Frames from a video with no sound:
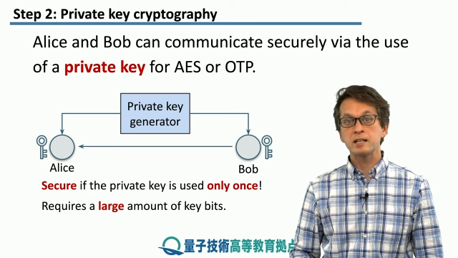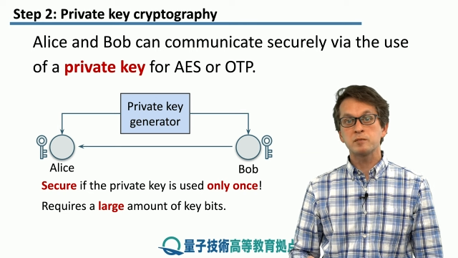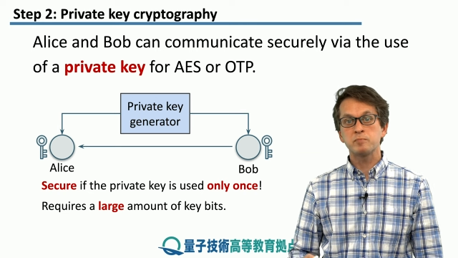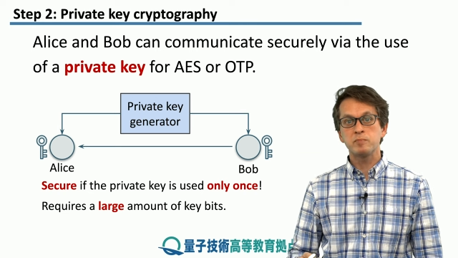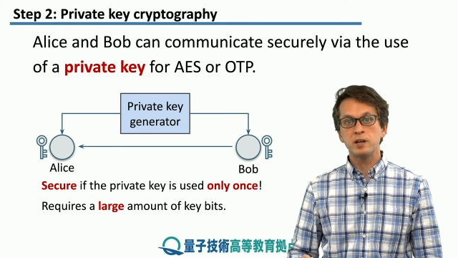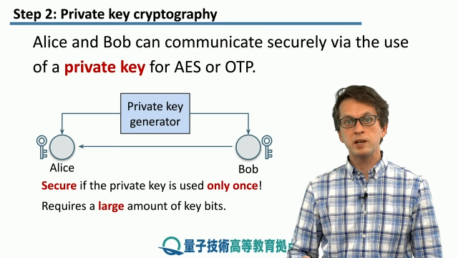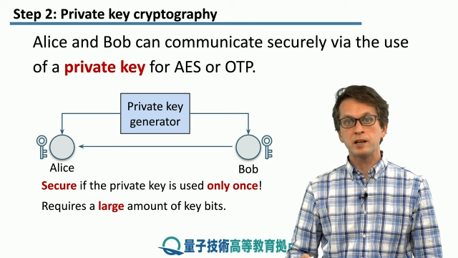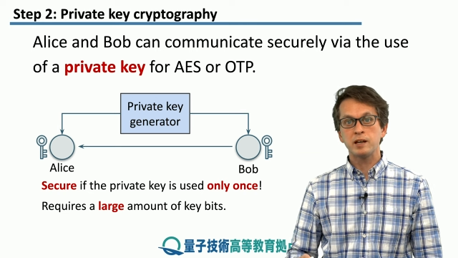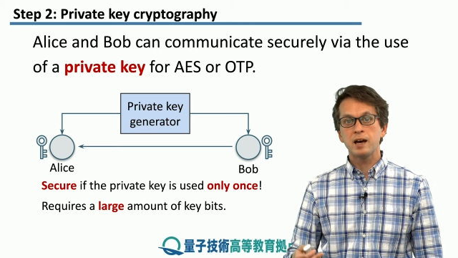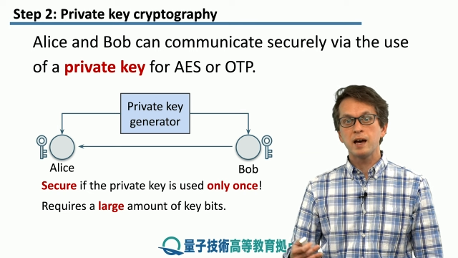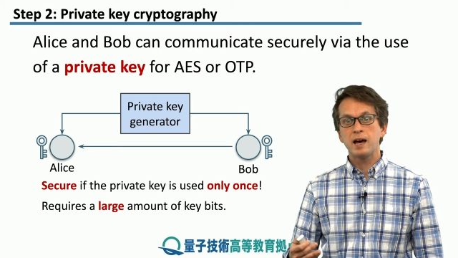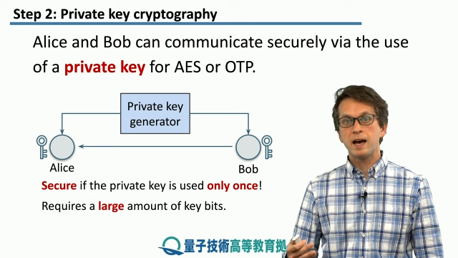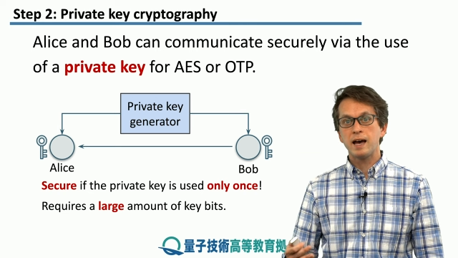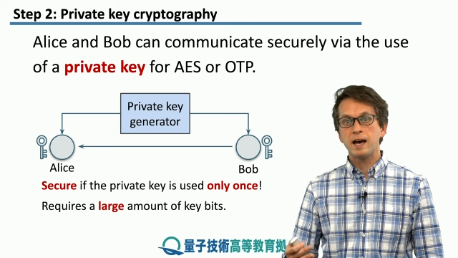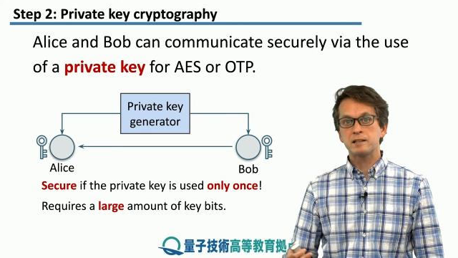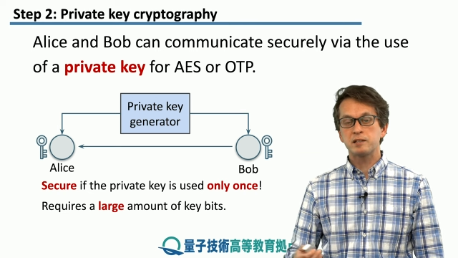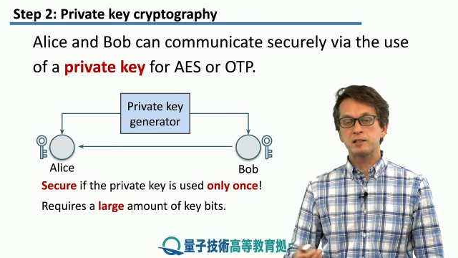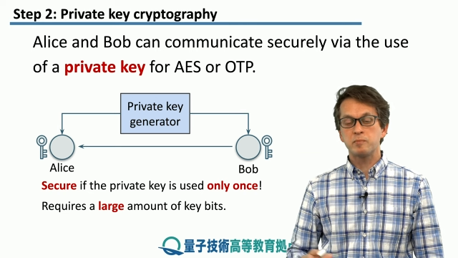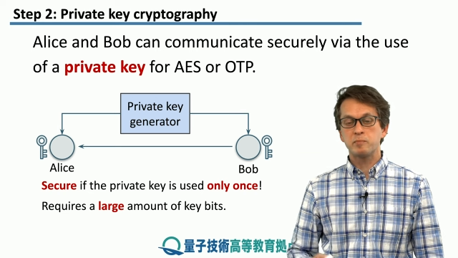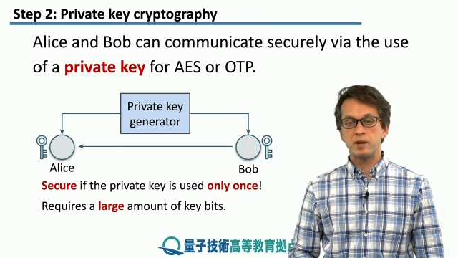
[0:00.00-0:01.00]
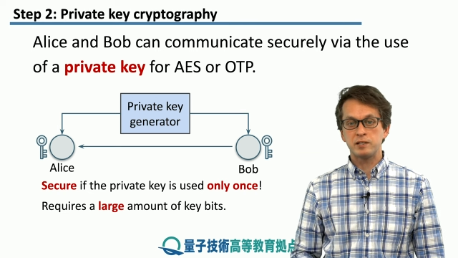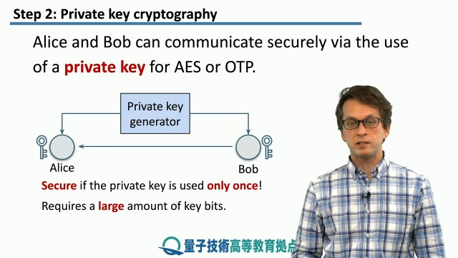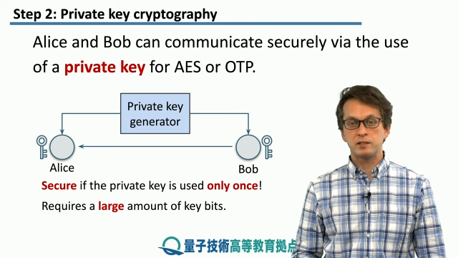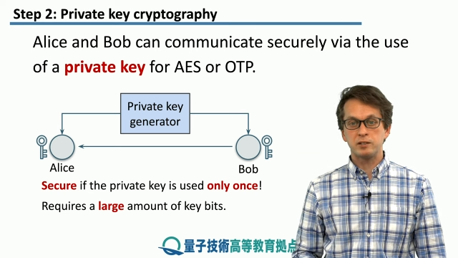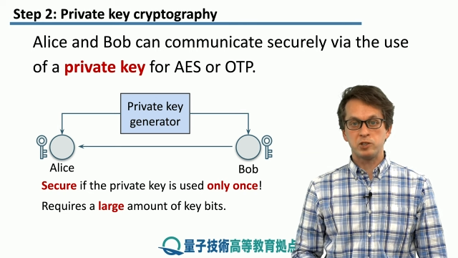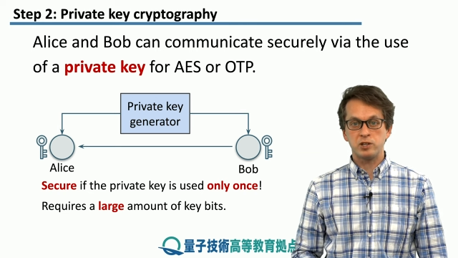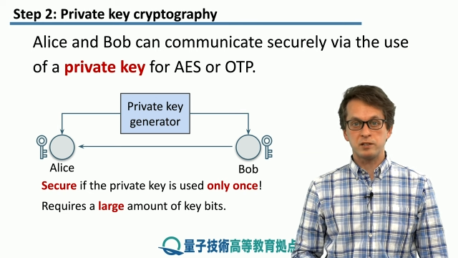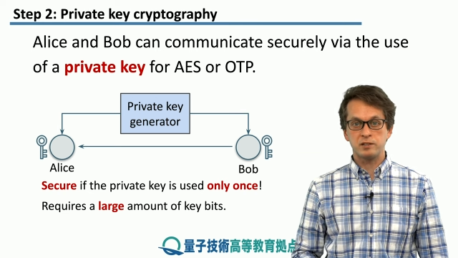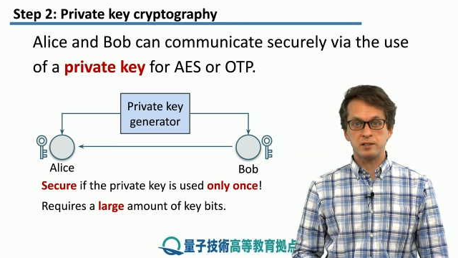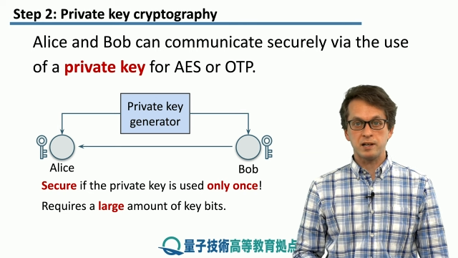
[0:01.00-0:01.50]
as big as the
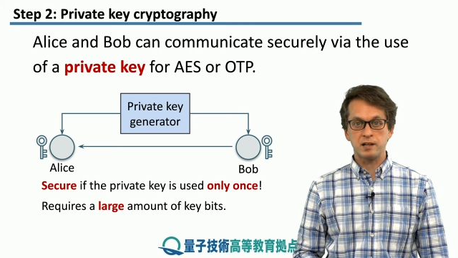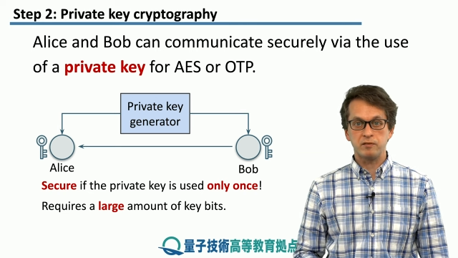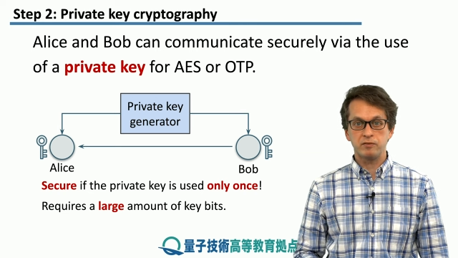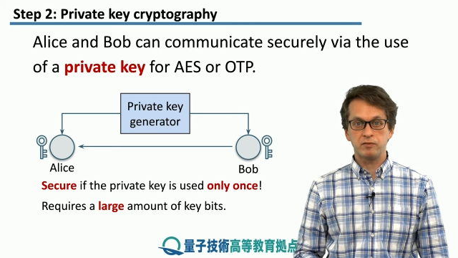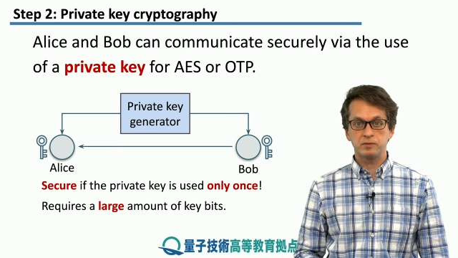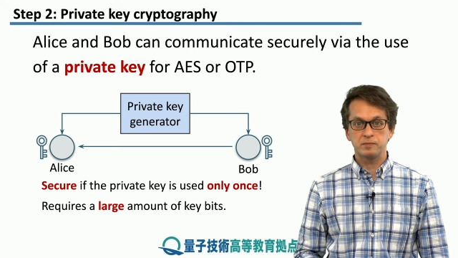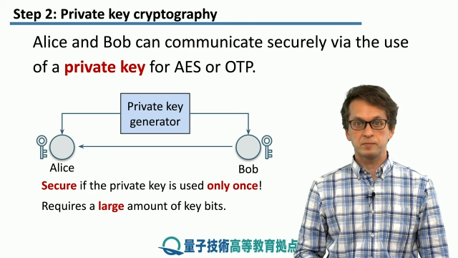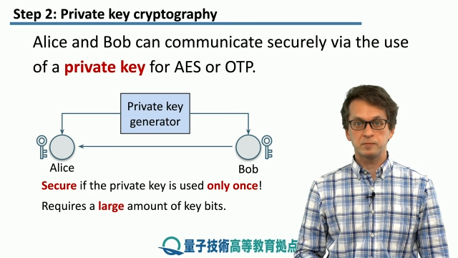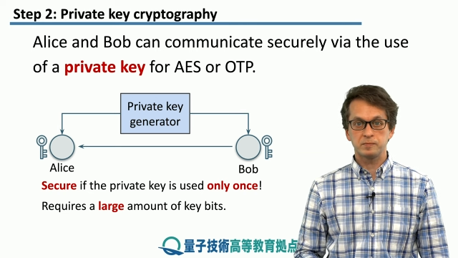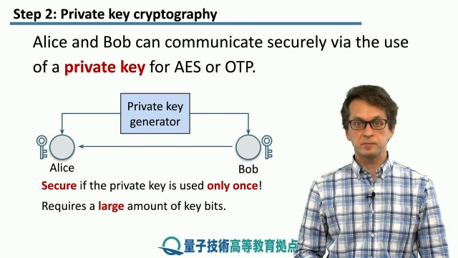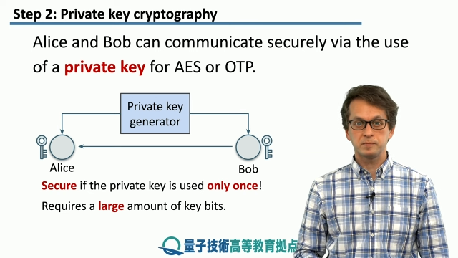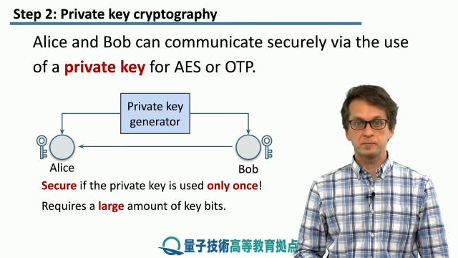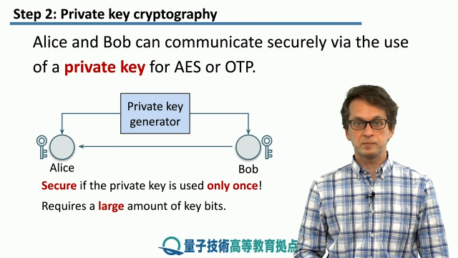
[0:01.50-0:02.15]
message itself.